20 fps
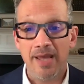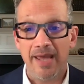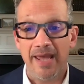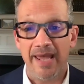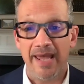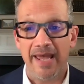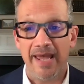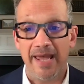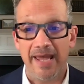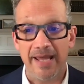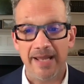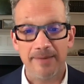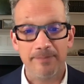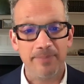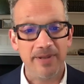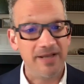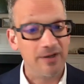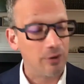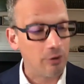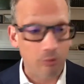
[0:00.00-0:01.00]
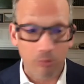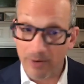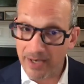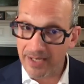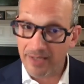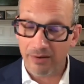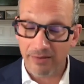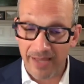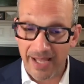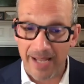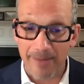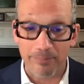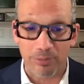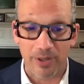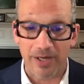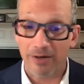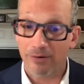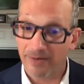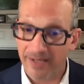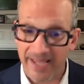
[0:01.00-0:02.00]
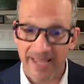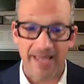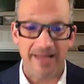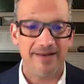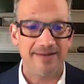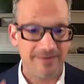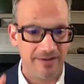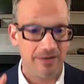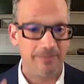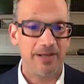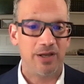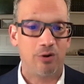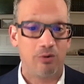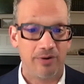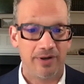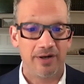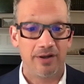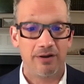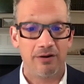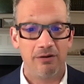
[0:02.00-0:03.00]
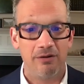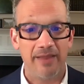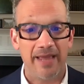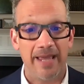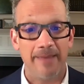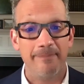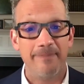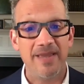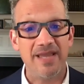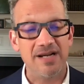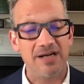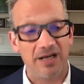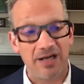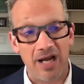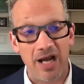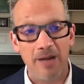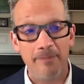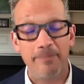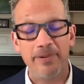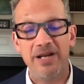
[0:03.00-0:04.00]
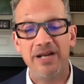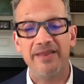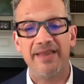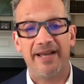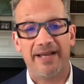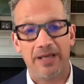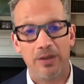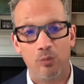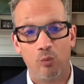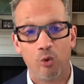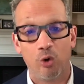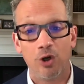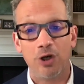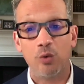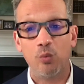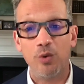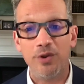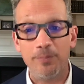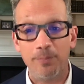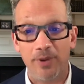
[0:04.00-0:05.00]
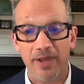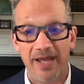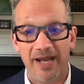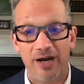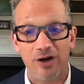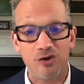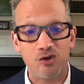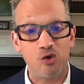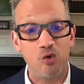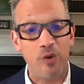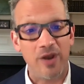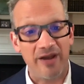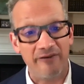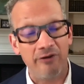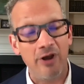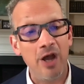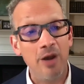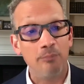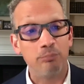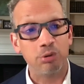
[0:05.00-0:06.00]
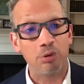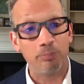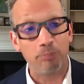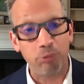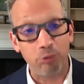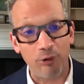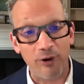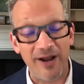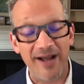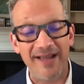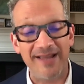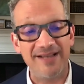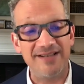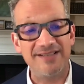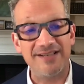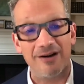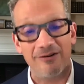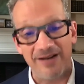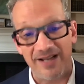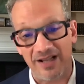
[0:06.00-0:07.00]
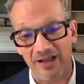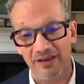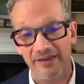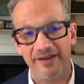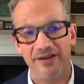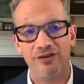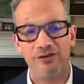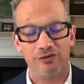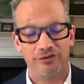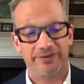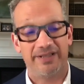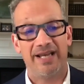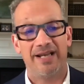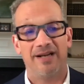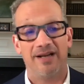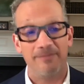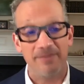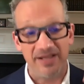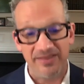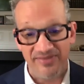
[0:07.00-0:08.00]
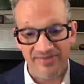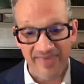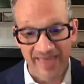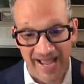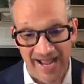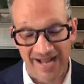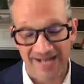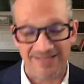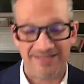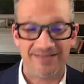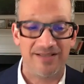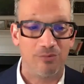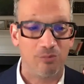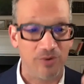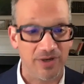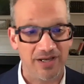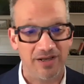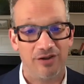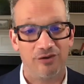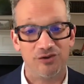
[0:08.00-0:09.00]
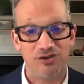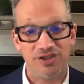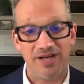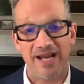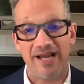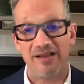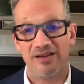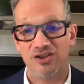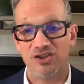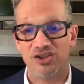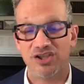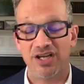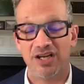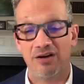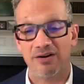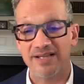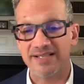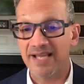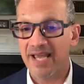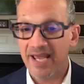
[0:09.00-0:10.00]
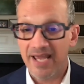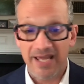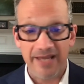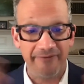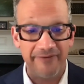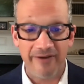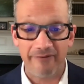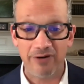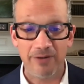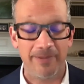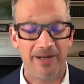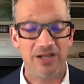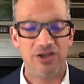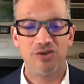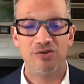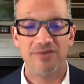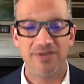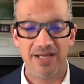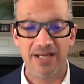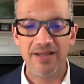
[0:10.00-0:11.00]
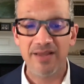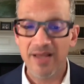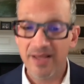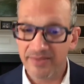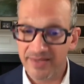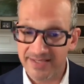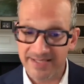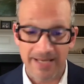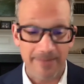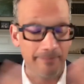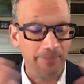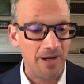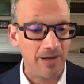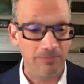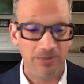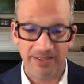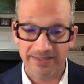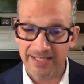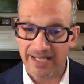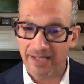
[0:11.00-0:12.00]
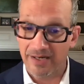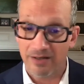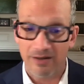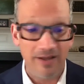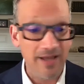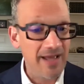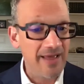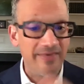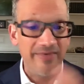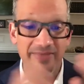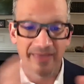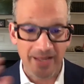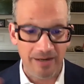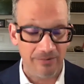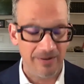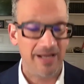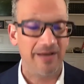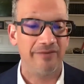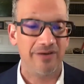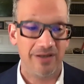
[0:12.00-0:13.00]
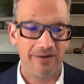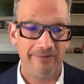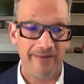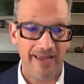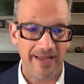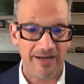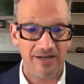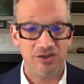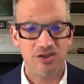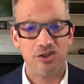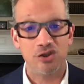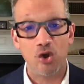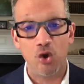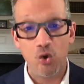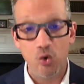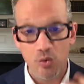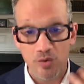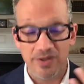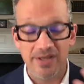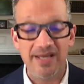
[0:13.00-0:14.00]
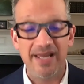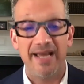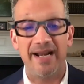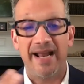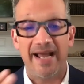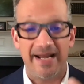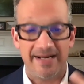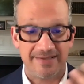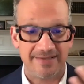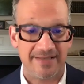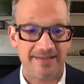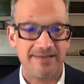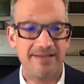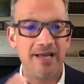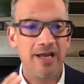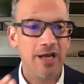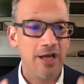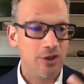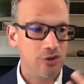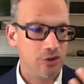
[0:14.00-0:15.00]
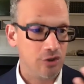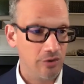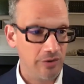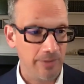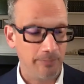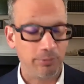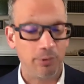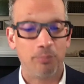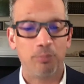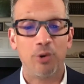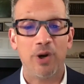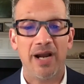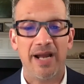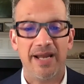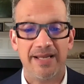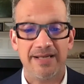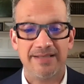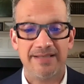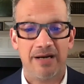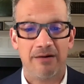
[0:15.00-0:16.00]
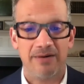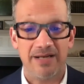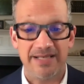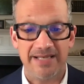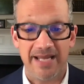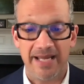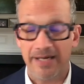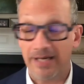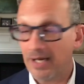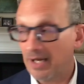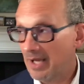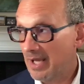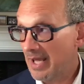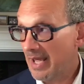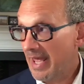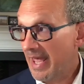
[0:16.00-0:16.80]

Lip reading: And being a great collaborator, again, is going to be critical. And being a company that can work with players who have proprietary clinical data. I mean, that's the real challenge here is if everybody's using the same public data, they don't have an advantage. It's who can get access to the proprietary data.